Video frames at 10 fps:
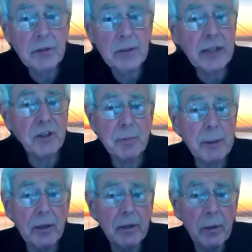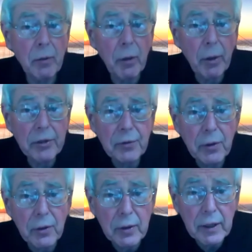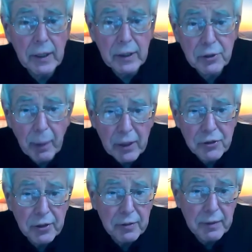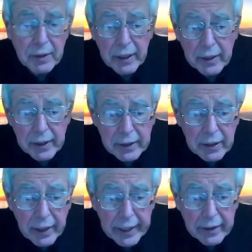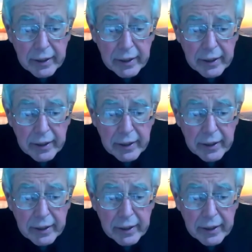Cenexen has been a wonderful sponsor and a client.